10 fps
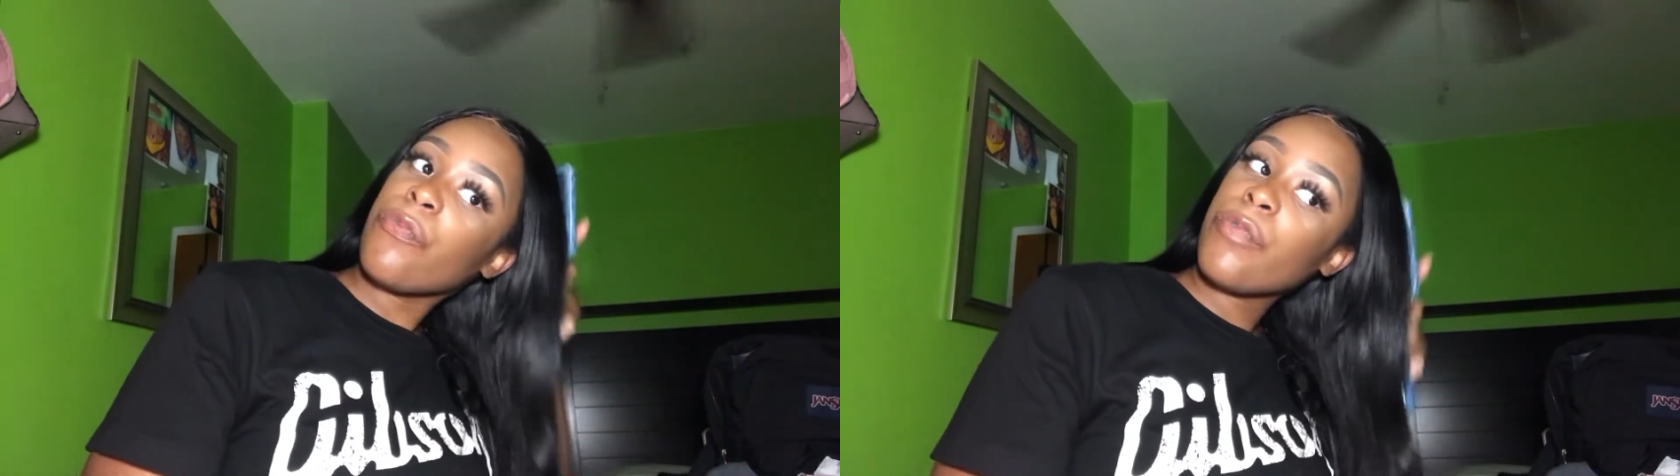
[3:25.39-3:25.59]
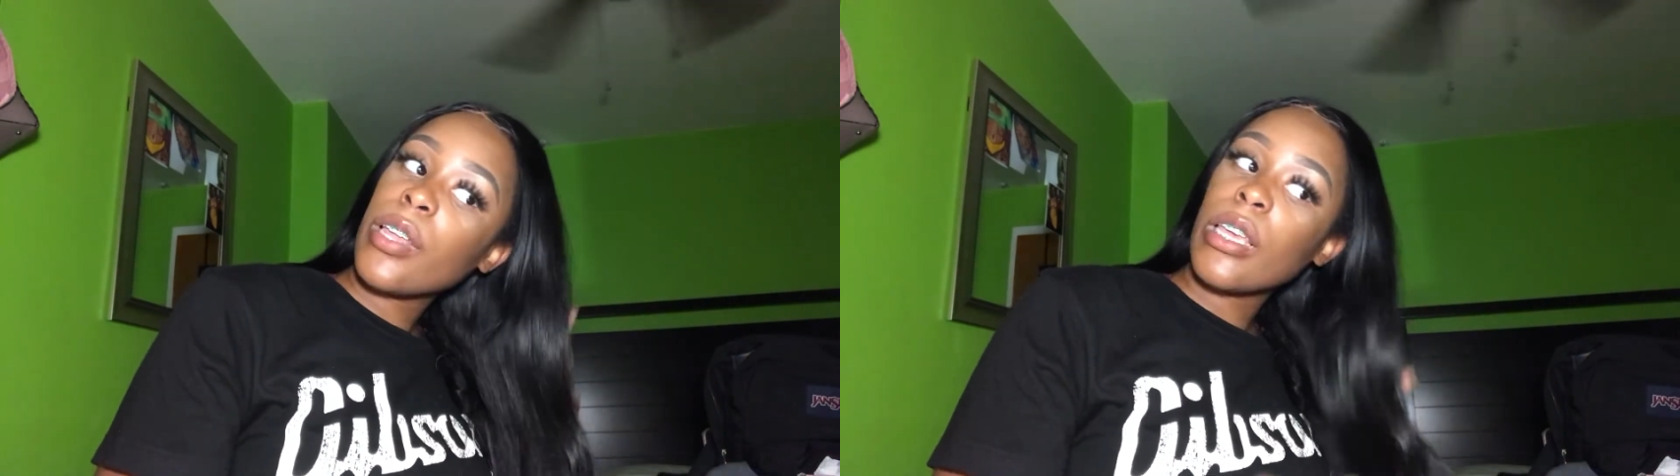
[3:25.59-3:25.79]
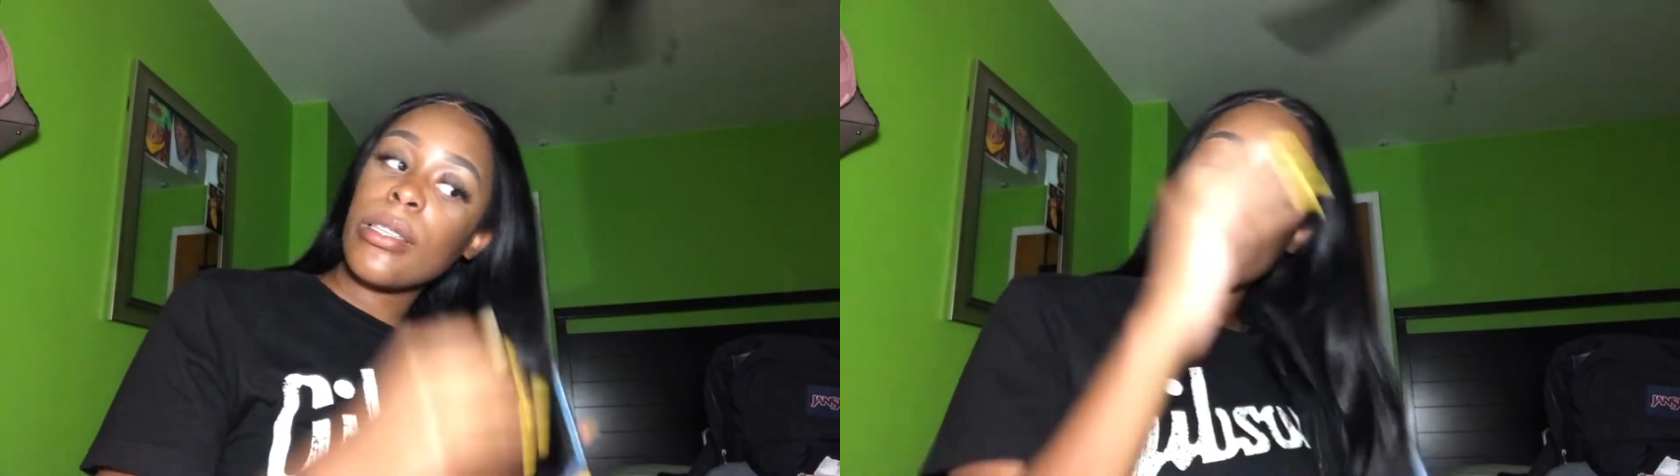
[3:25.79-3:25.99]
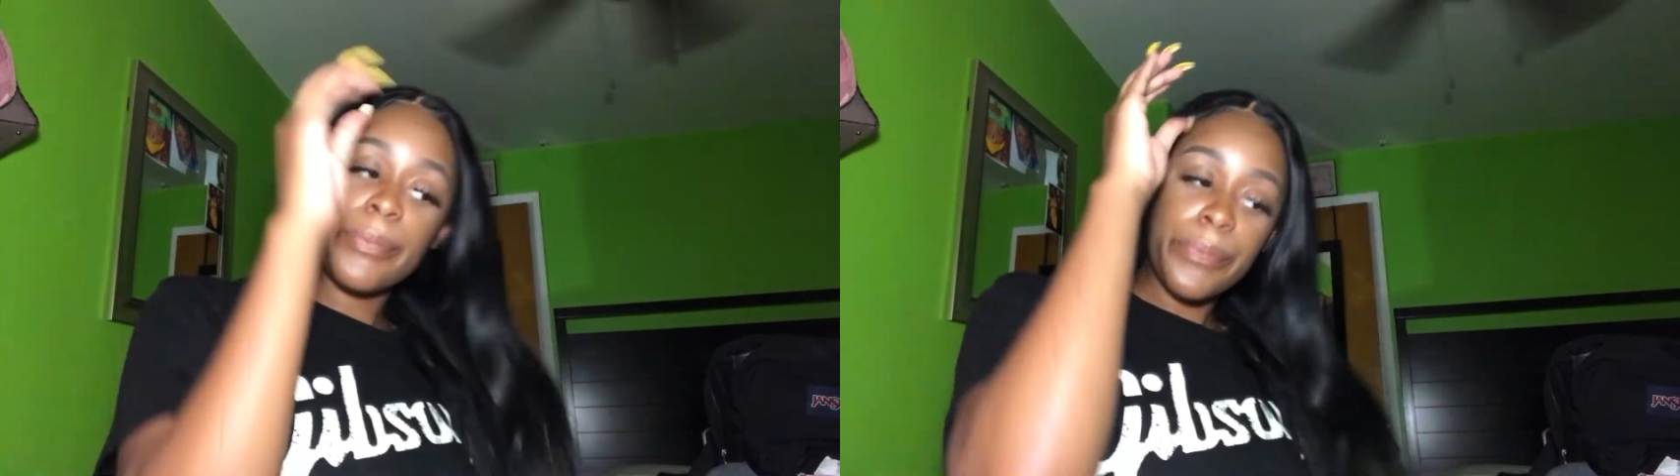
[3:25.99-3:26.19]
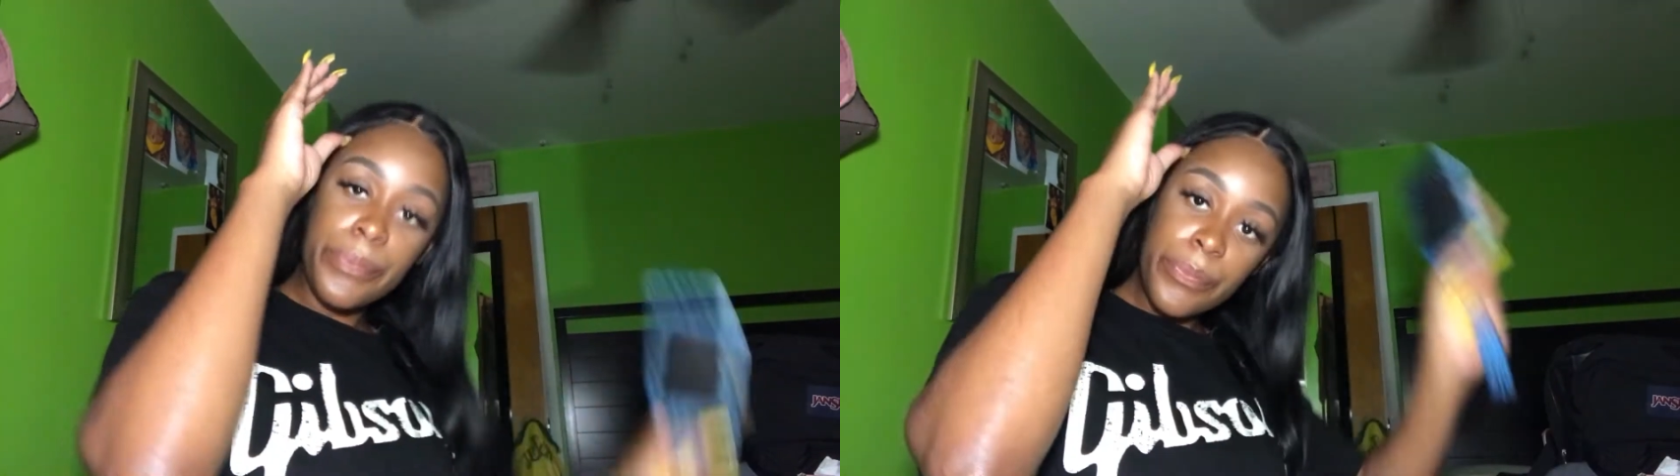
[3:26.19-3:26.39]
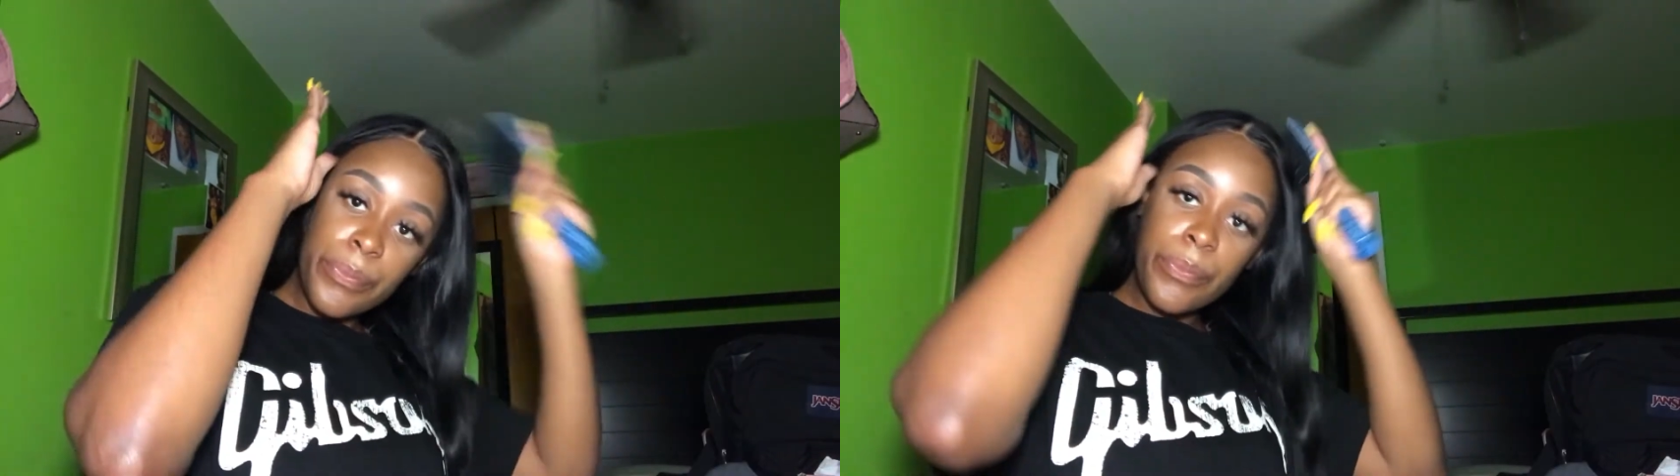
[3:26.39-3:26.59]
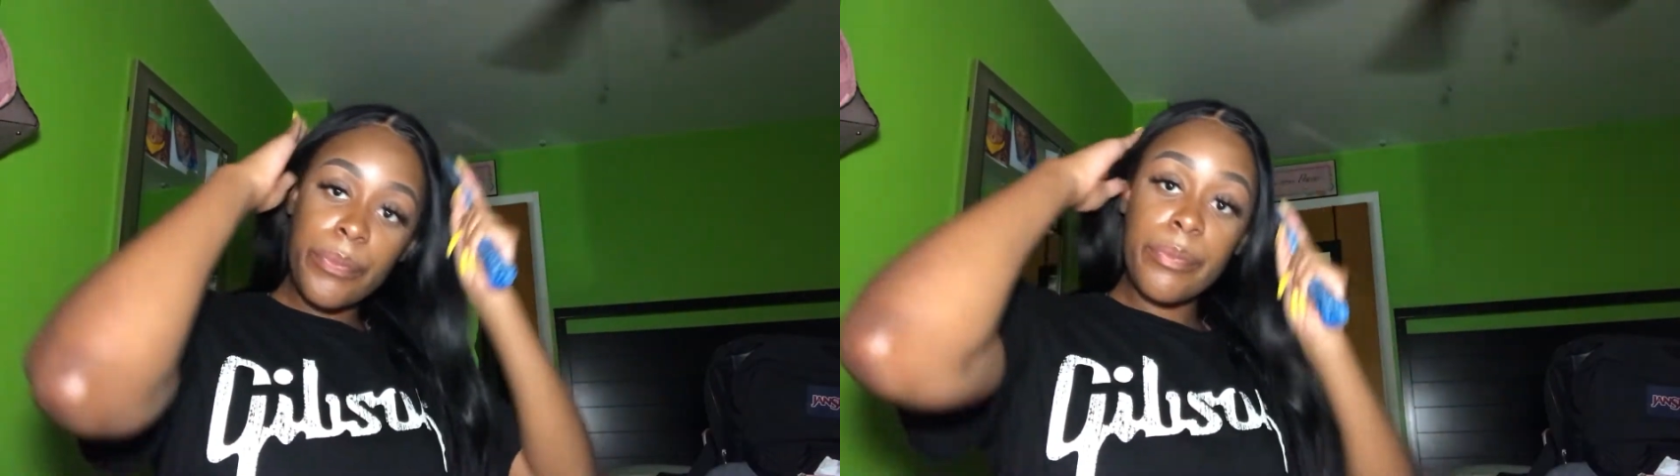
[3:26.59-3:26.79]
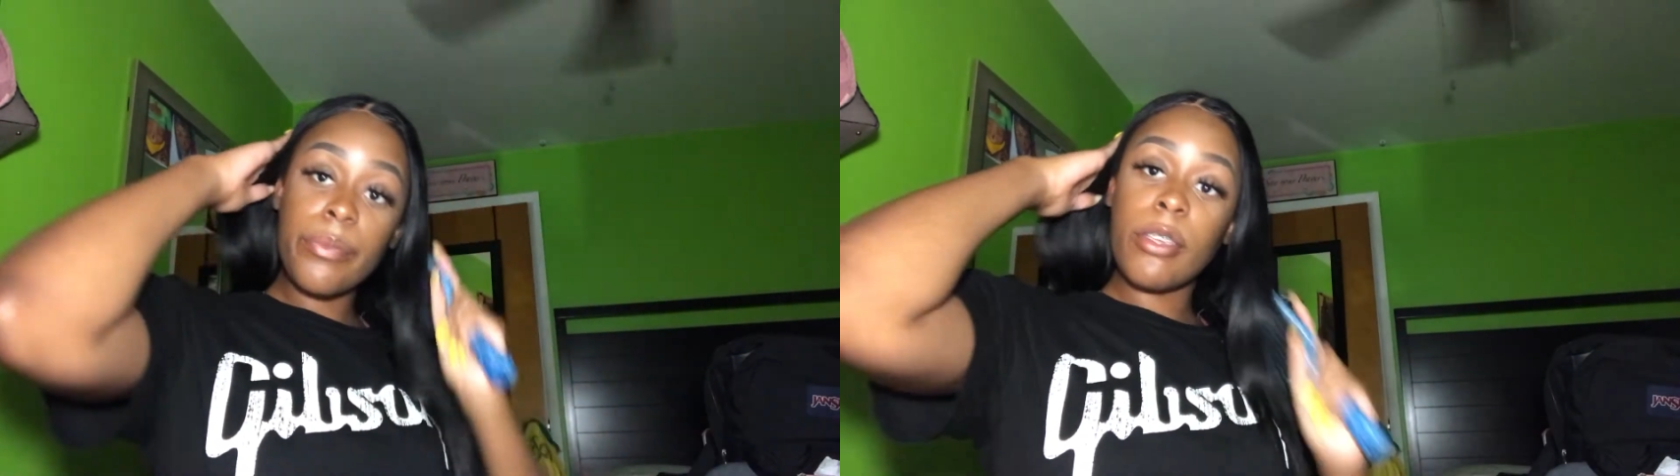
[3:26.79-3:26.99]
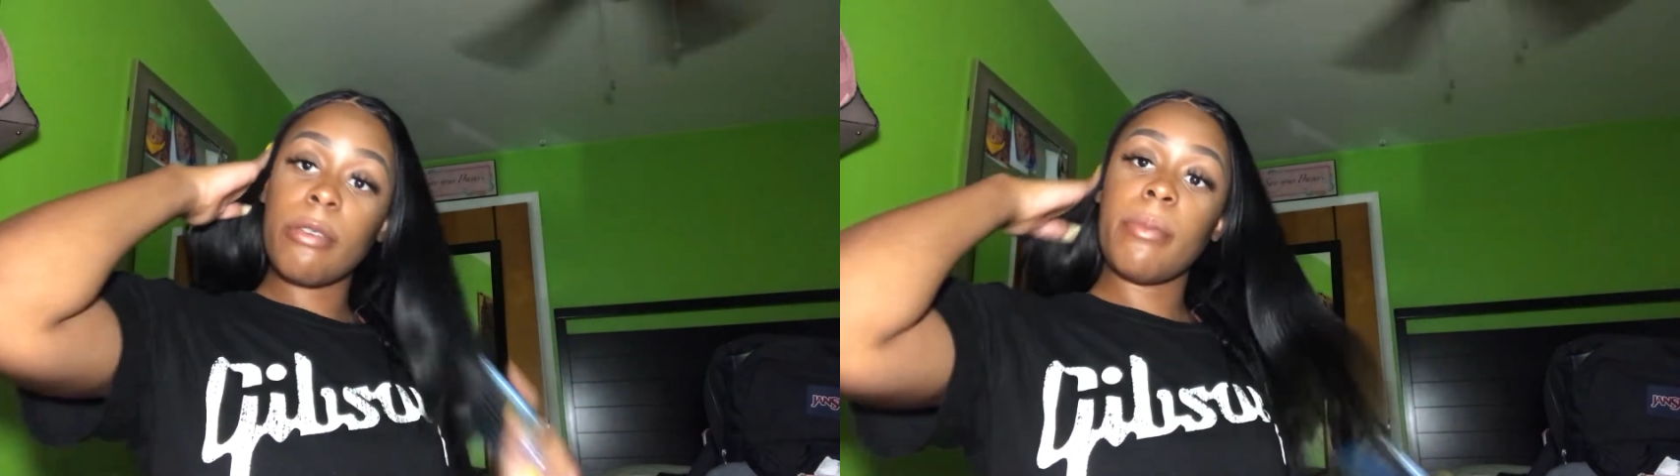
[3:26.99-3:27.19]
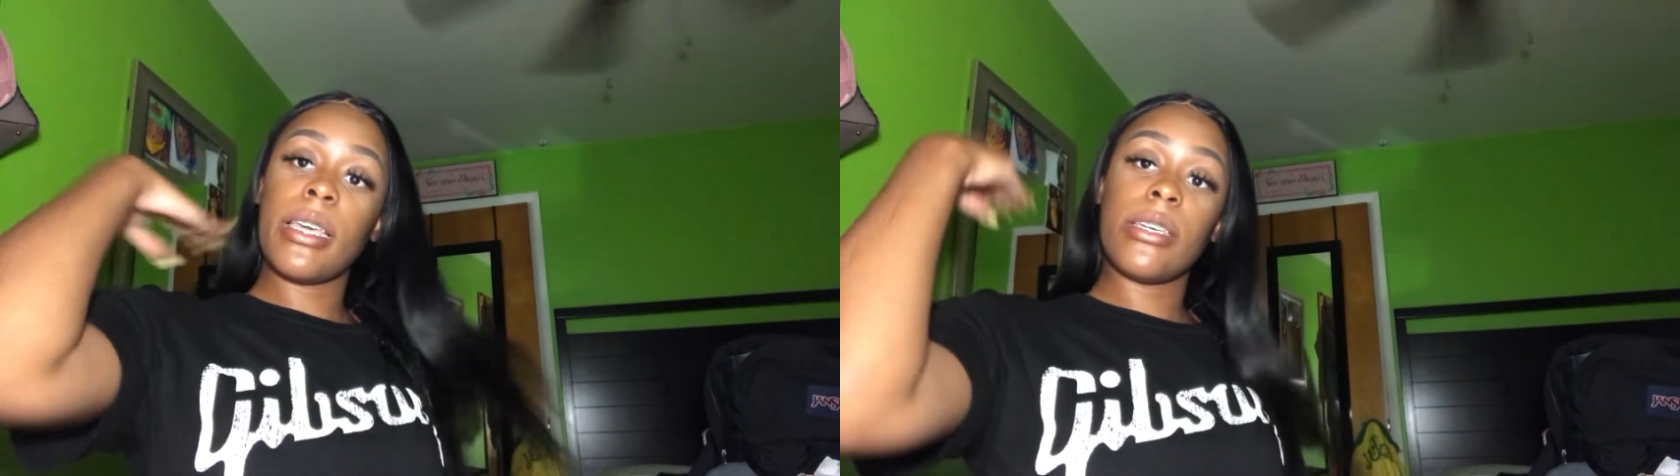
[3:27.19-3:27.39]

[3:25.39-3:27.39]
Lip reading: But it's my